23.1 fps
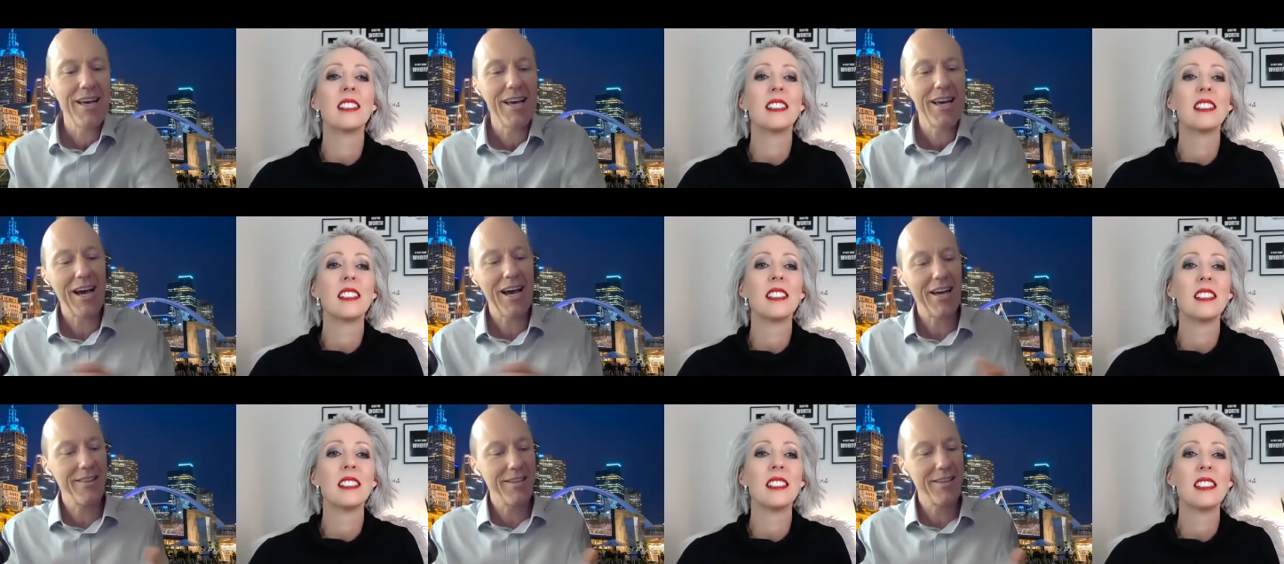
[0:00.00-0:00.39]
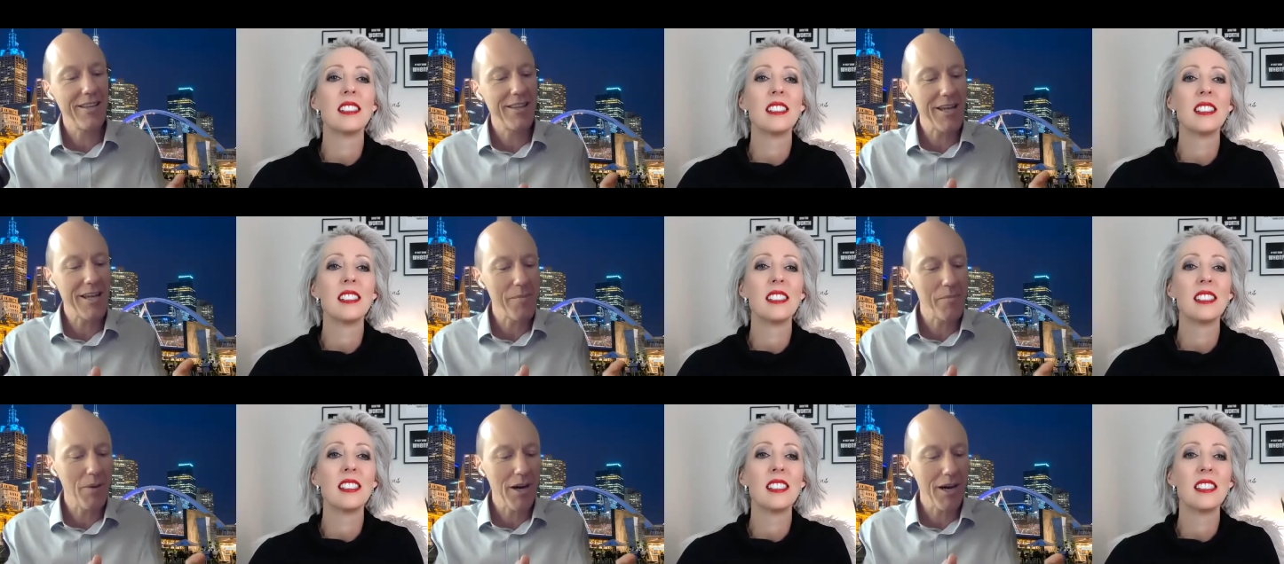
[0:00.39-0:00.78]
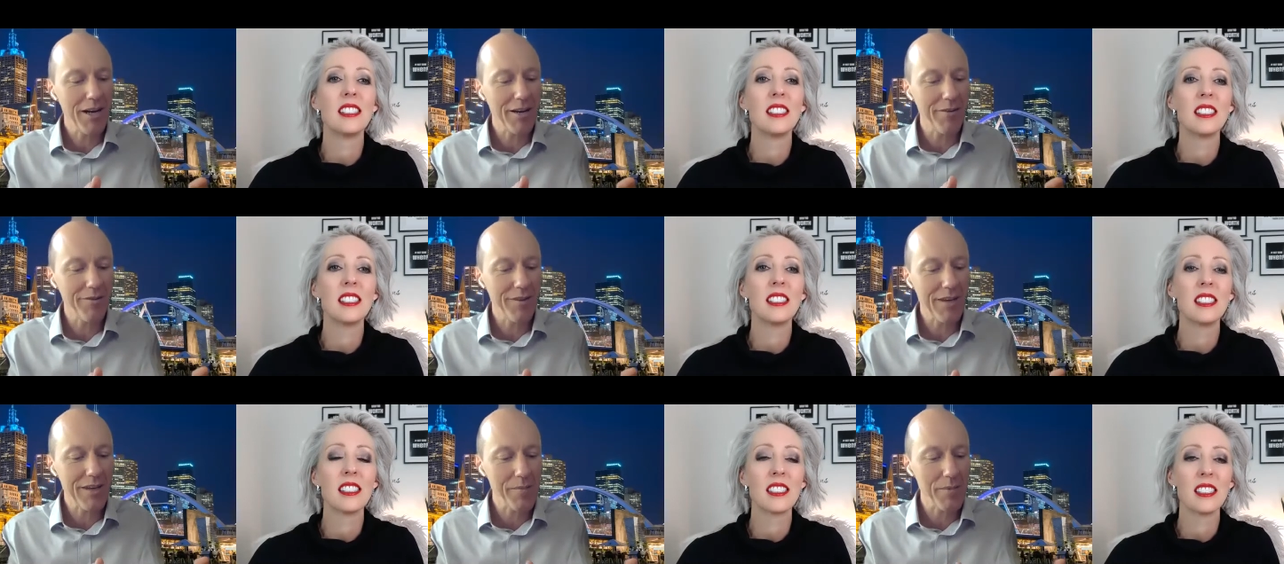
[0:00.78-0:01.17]
Speaker 1: and then they might
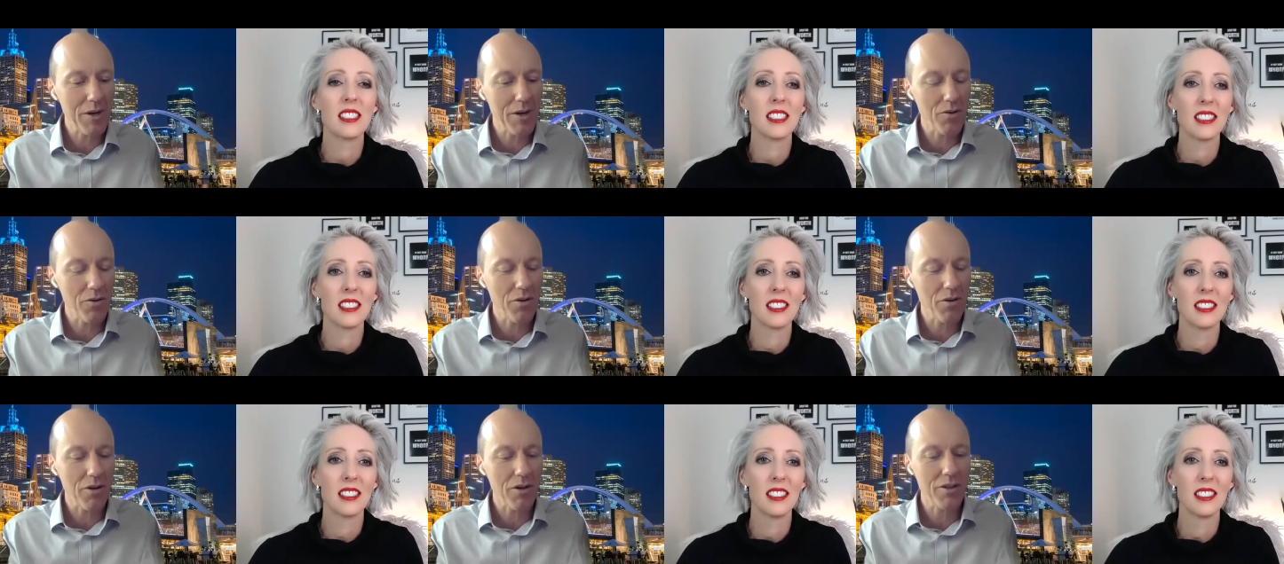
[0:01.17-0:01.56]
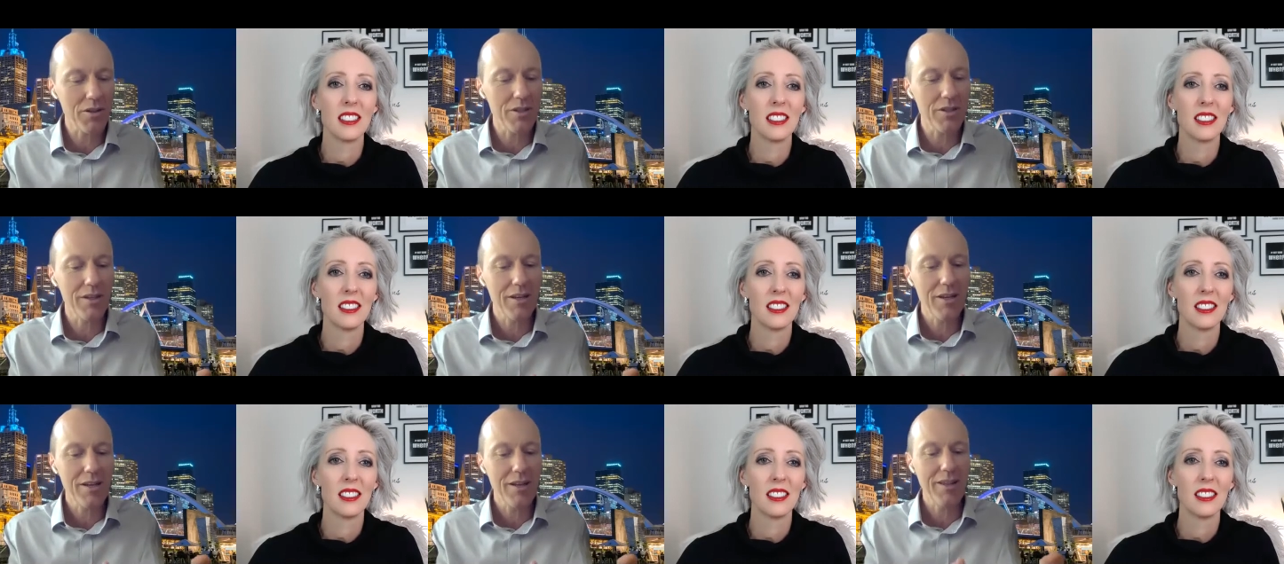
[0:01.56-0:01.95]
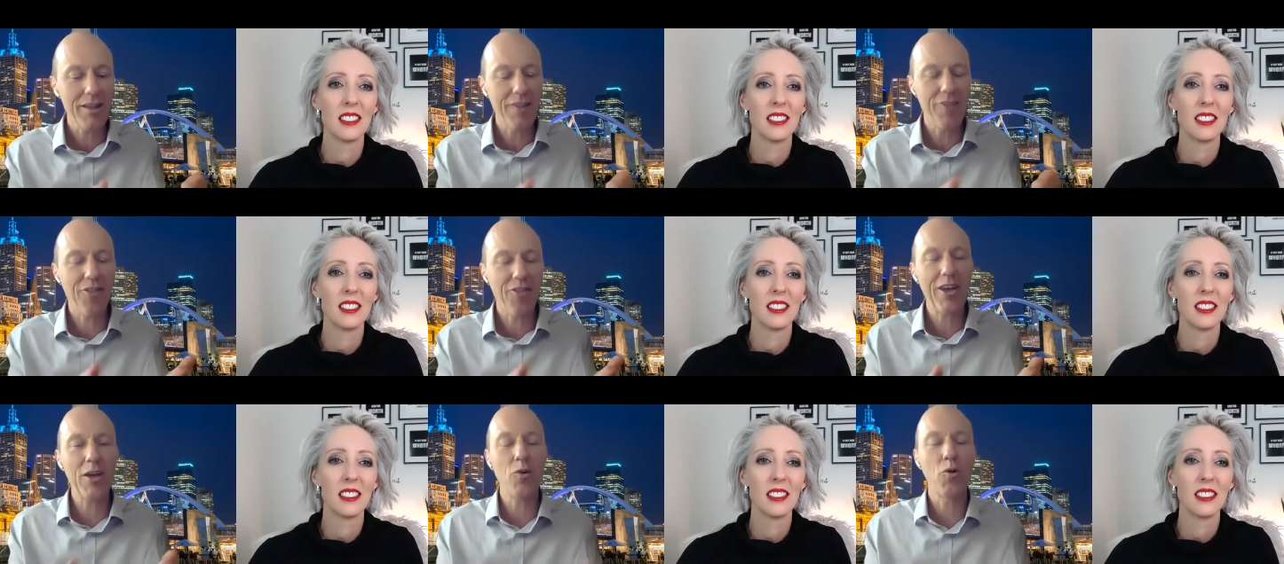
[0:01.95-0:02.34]
have come across
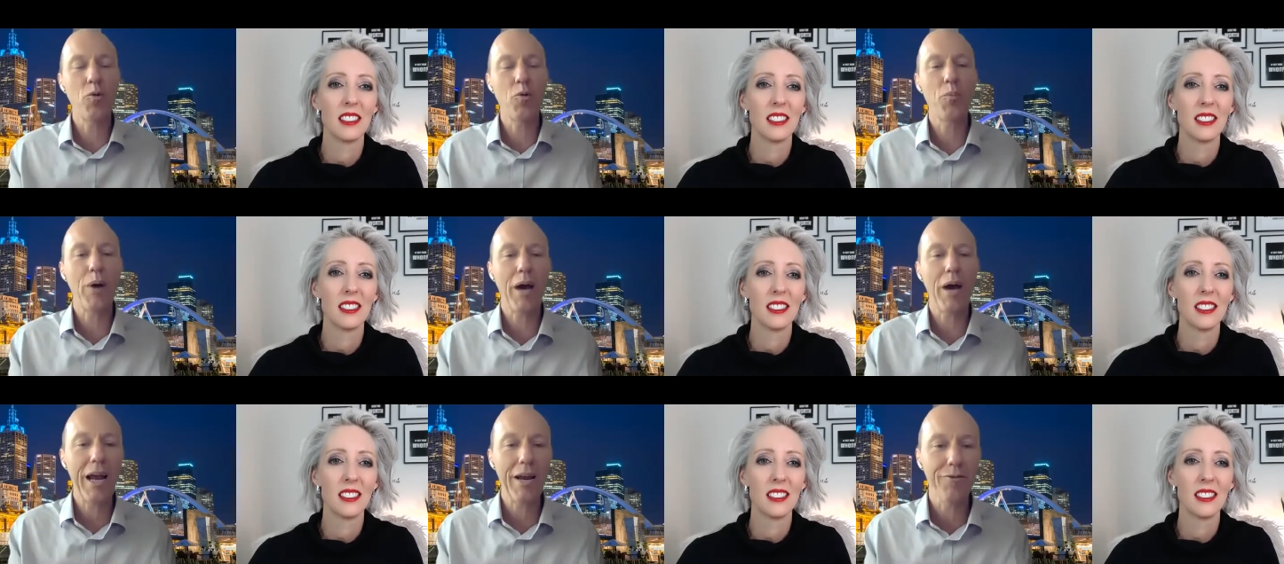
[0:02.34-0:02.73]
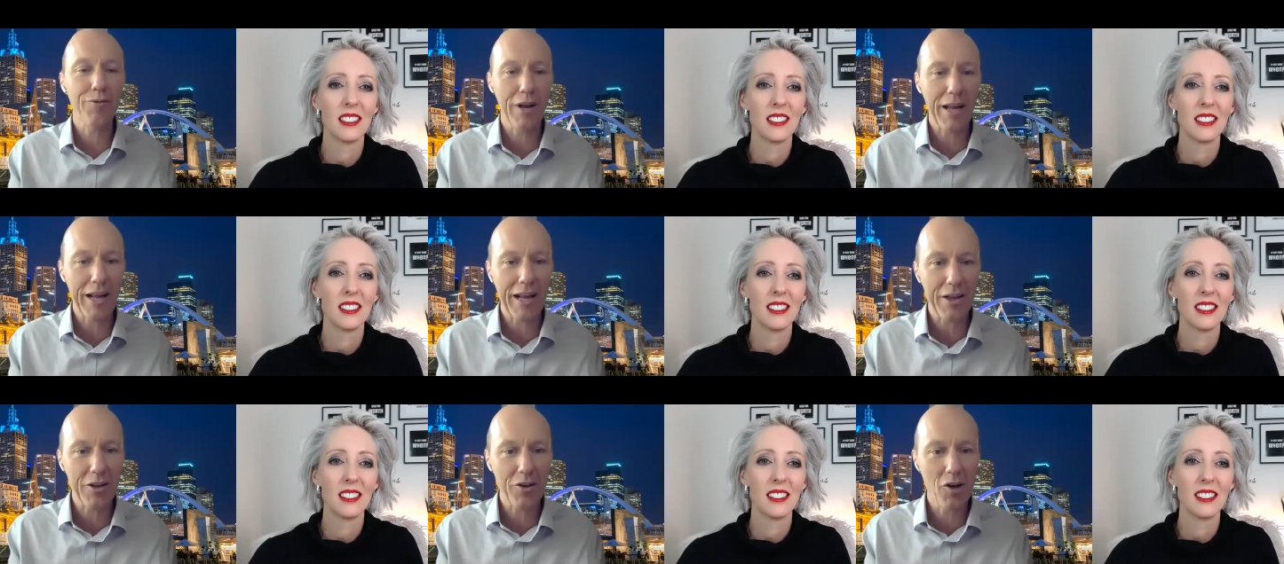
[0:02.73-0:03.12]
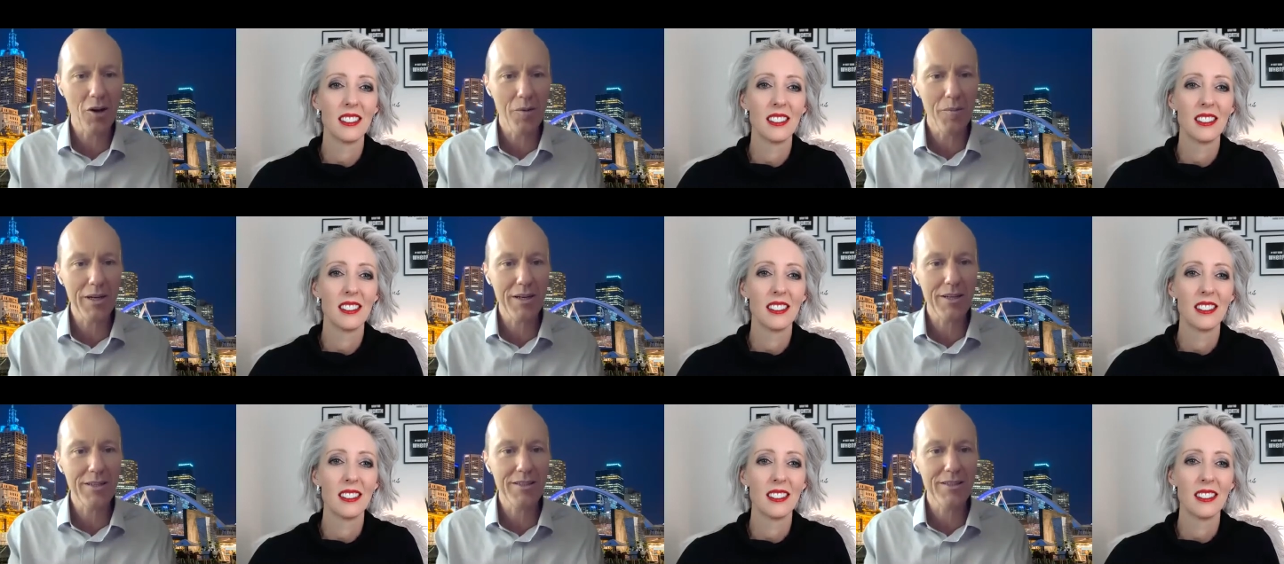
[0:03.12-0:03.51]
a thing called behavioral
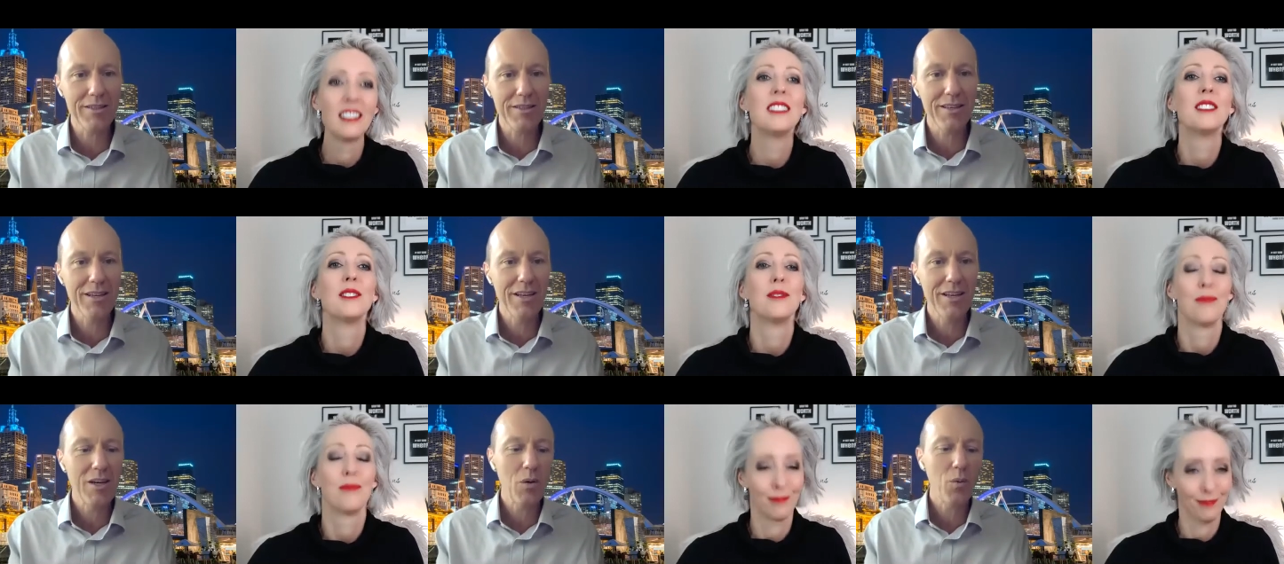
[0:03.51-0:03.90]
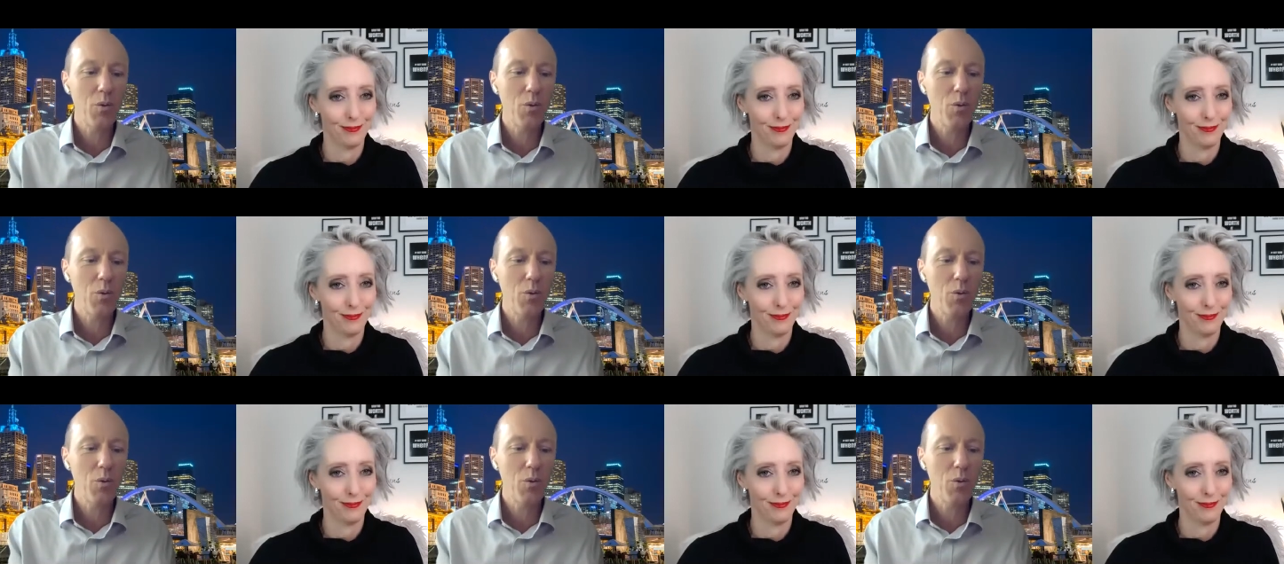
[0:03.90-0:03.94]
economics